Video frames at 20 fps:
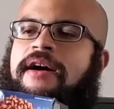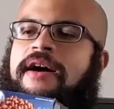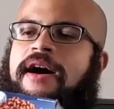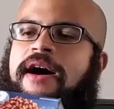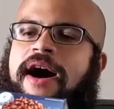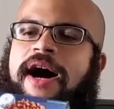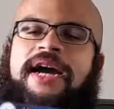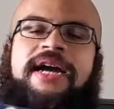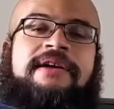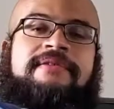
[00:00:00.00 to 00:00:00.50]

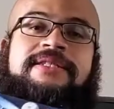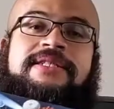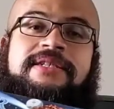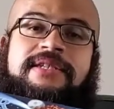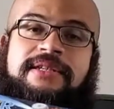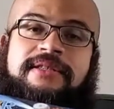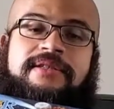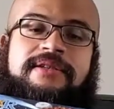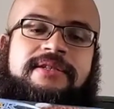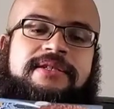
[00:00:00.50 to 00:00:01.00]
I have
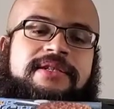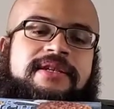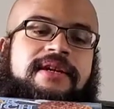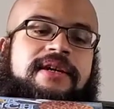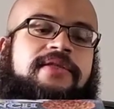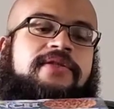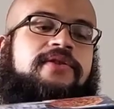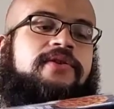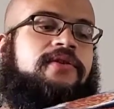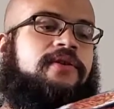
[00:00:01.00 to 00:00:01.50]
seen this
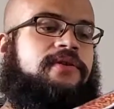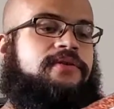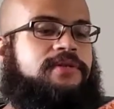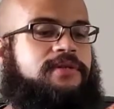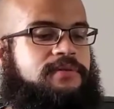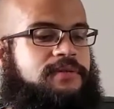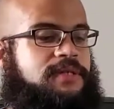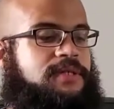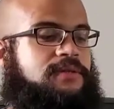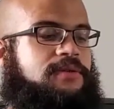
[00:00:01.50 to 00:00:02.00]
in the
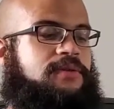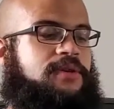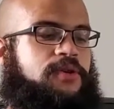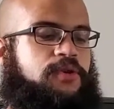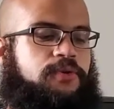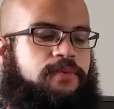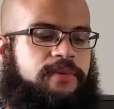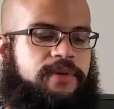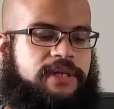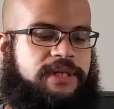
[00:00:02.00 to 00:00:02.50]
grocery store
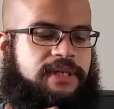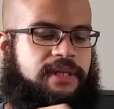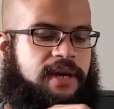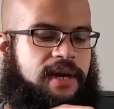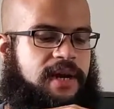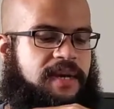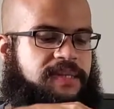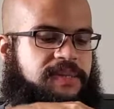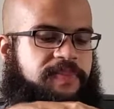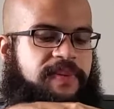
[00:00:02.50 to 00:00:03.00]
numerous
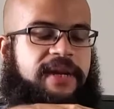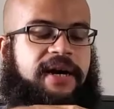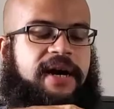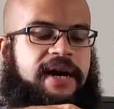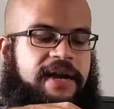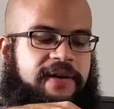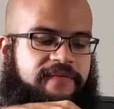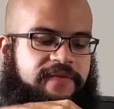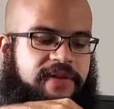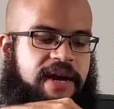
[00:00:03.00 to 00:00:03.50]
times, but I
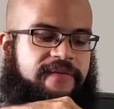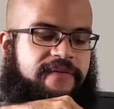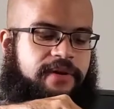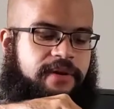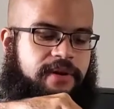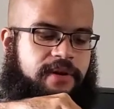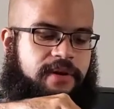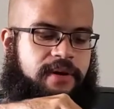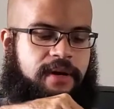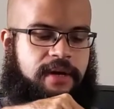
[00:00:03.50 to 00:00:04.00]
have
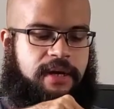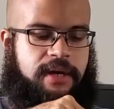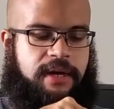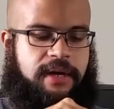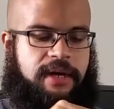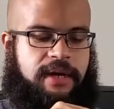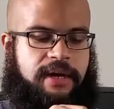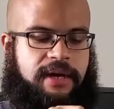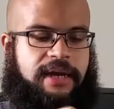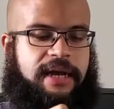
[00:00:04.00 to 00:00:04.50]
never
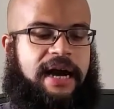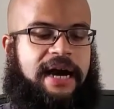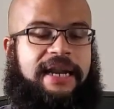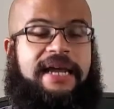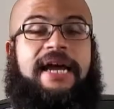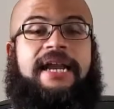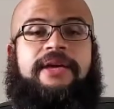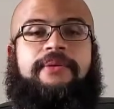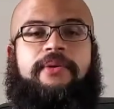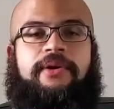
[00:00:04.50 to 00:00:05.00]

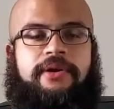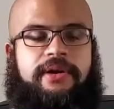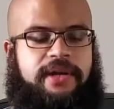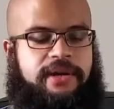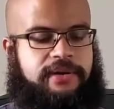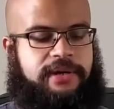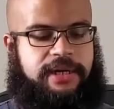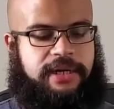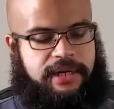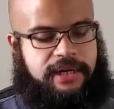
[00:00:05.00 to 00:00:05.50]
got anywhere
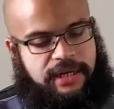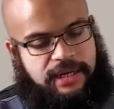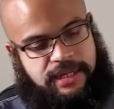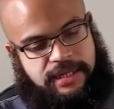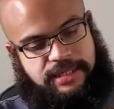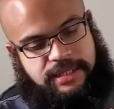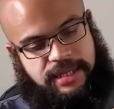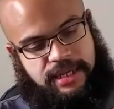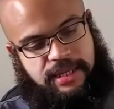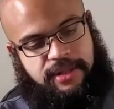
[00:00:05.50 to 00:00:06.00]
near it
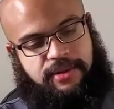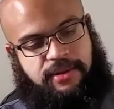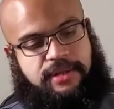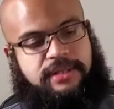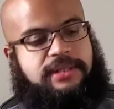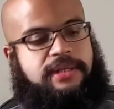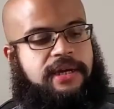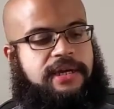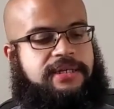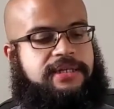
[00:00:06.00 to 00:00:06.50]
because it
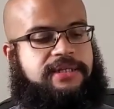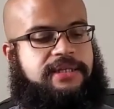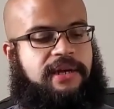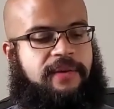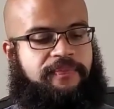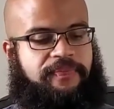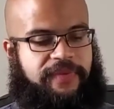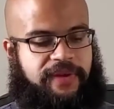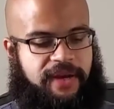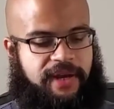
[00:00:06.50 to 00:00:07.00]
looks like
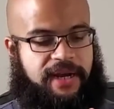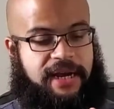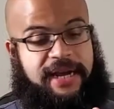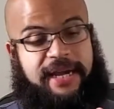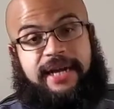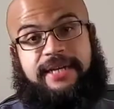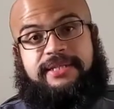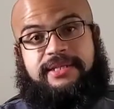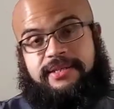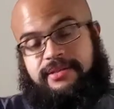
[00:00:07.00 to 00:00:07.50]
something, I
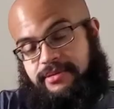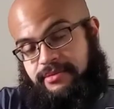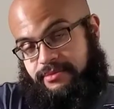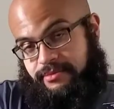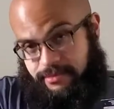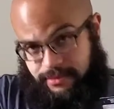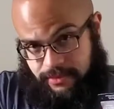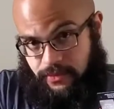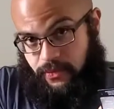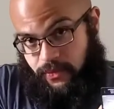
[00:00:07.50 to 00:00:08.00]
guess,
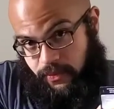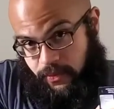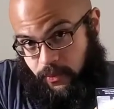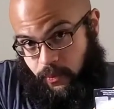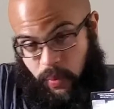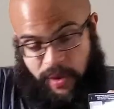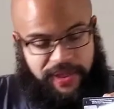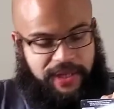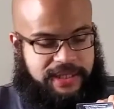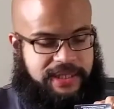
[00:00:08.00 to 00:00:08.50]

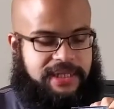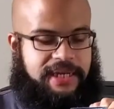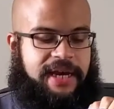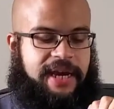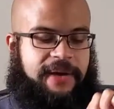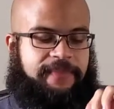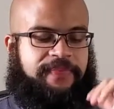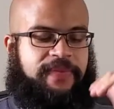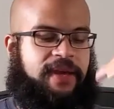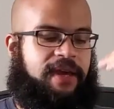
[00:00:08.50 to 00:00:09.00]
with its
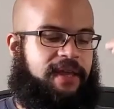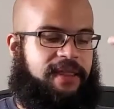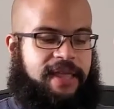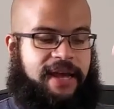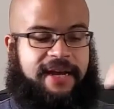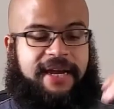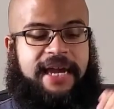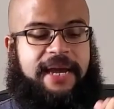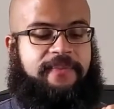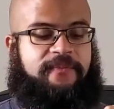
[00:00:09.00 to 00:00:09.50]
name,
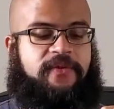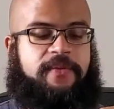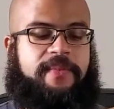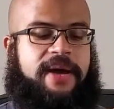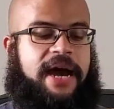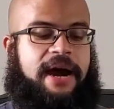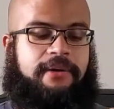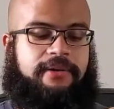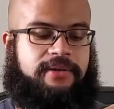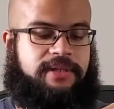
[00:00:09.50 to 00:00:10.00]
that came from
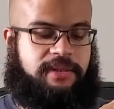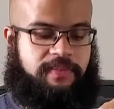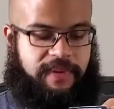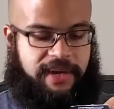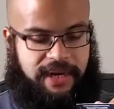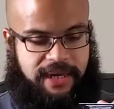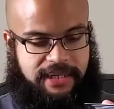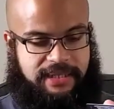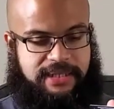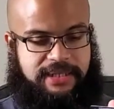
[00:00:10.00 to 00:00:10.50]
outer
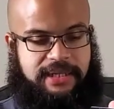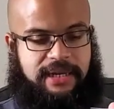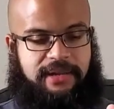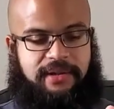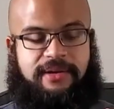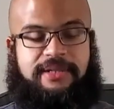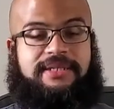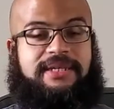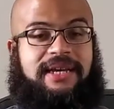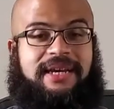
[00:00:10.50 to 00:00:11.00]
space. It
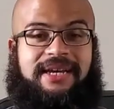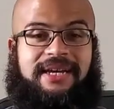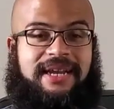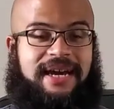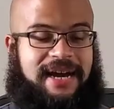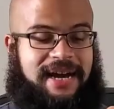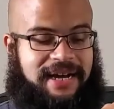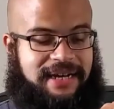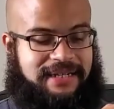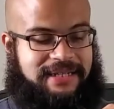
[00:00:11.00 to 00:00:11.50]
looks like it
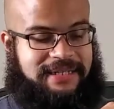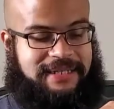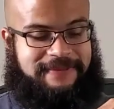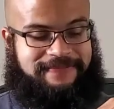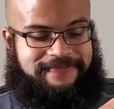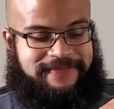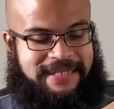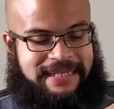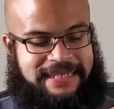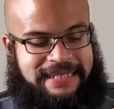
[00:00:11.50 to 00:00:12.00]
has
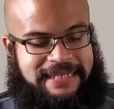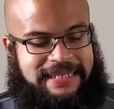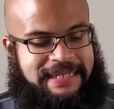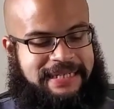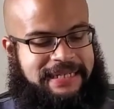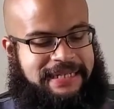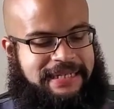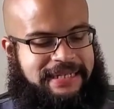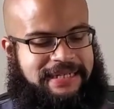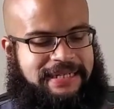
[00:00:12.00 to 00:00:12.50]

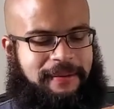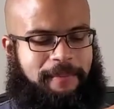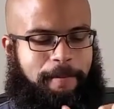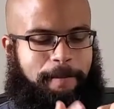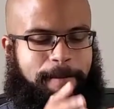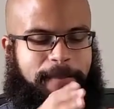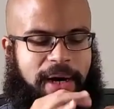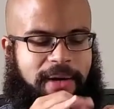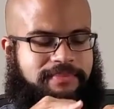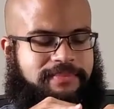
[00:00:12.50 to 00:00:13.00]
some
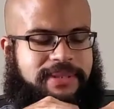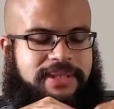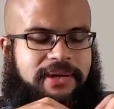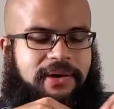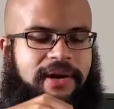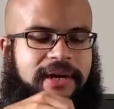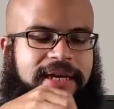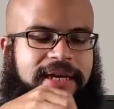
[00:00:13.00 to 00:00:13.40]
bumps on